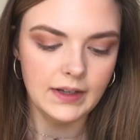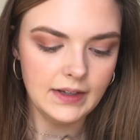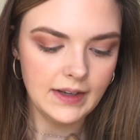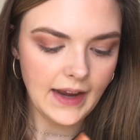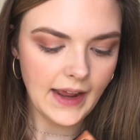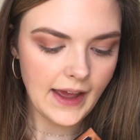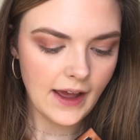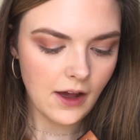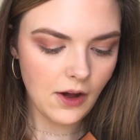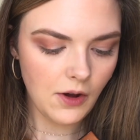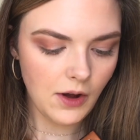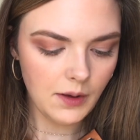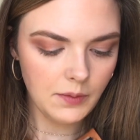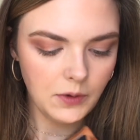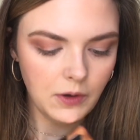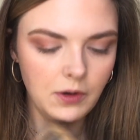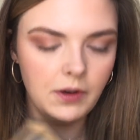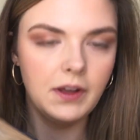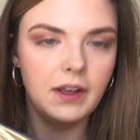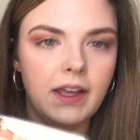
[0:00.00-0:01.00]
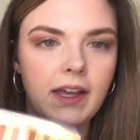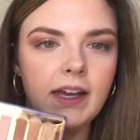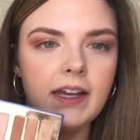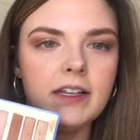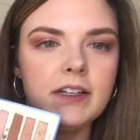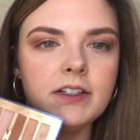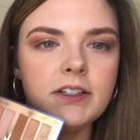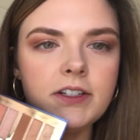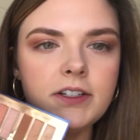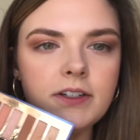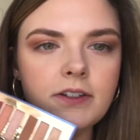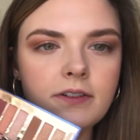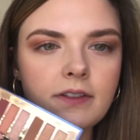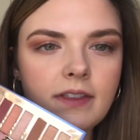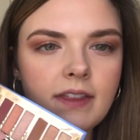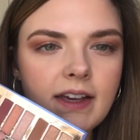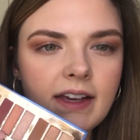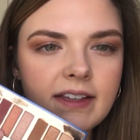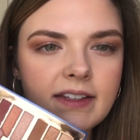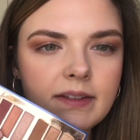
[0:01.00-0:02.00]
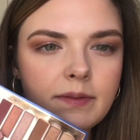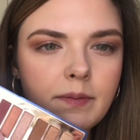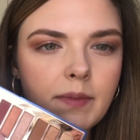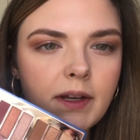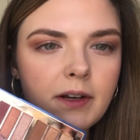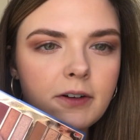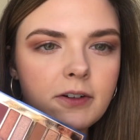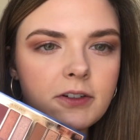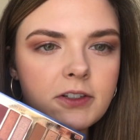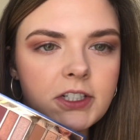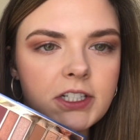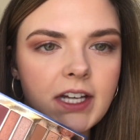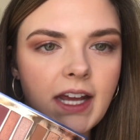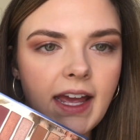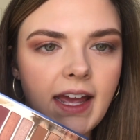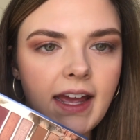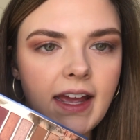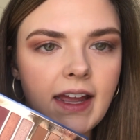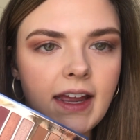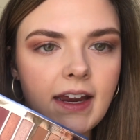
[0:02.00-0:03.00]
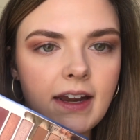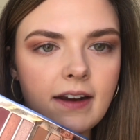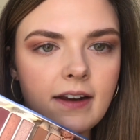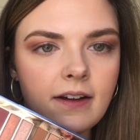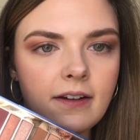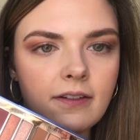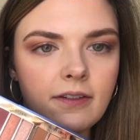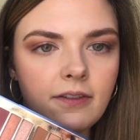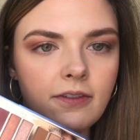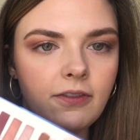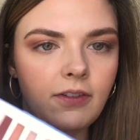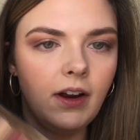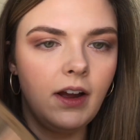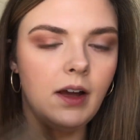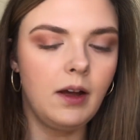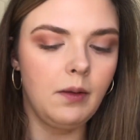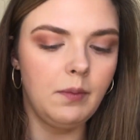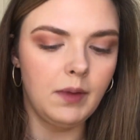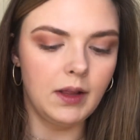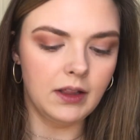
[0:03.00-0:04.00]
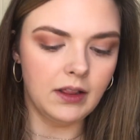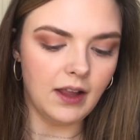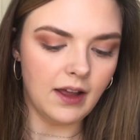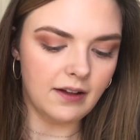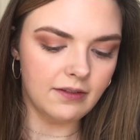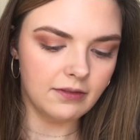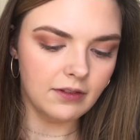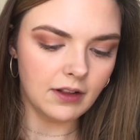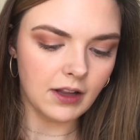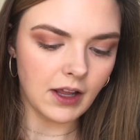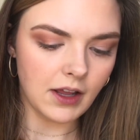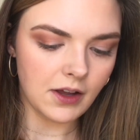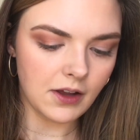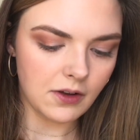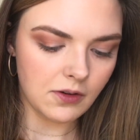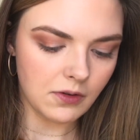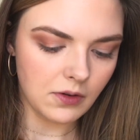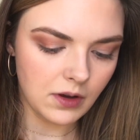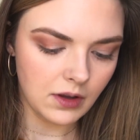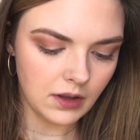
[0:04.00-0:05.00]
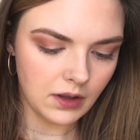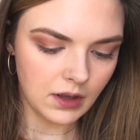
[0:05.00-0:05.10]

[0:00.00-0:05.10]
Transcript: Now I'm going into this middle shade from Love Glow